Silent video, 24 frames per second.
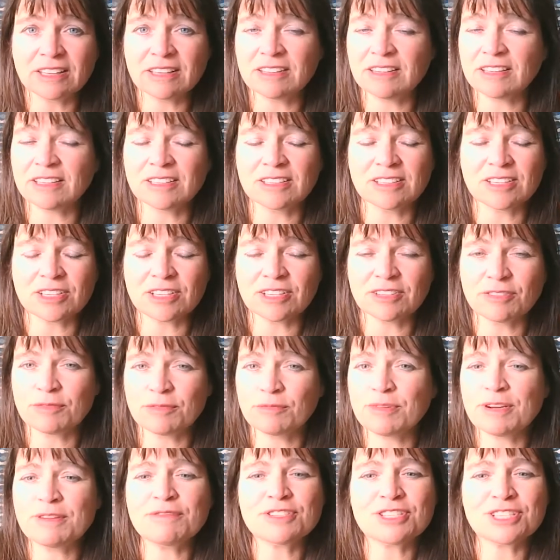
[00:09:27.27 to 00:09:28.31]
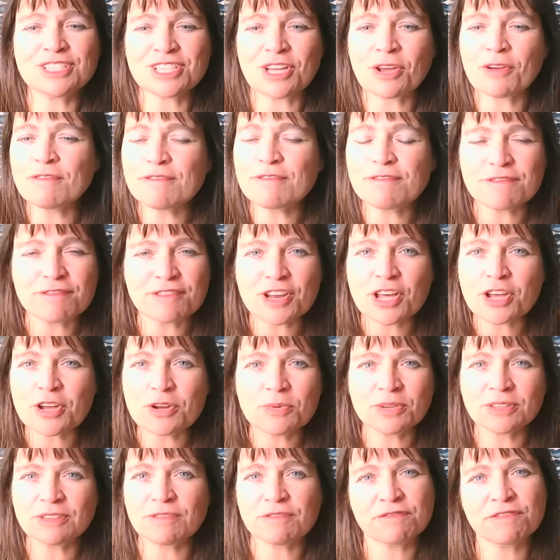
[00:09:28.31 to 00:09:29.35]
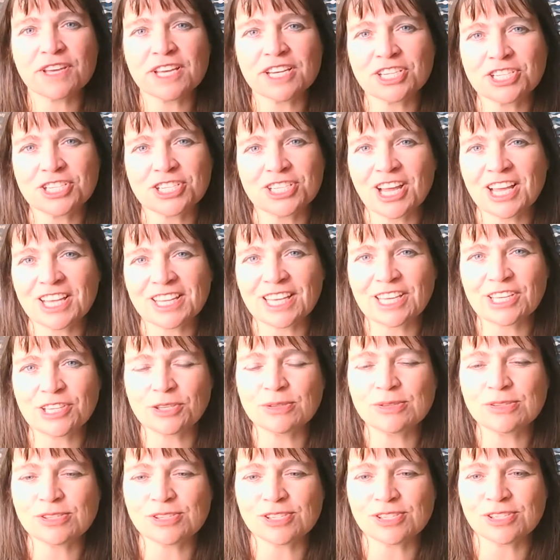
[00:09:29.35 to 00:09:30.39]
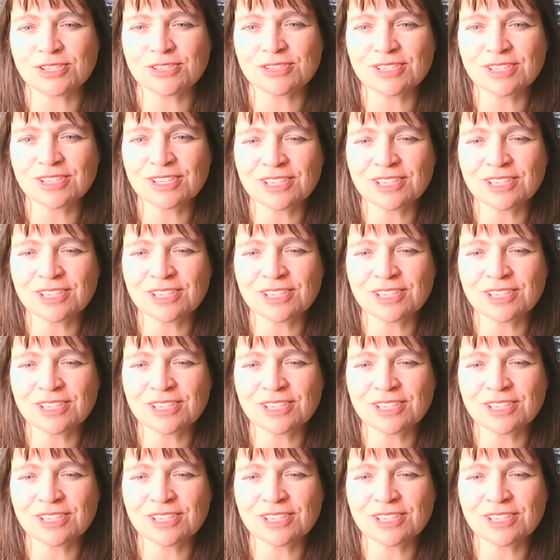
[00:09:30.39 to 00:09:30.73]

that the rivers don't flow with fish like they used to.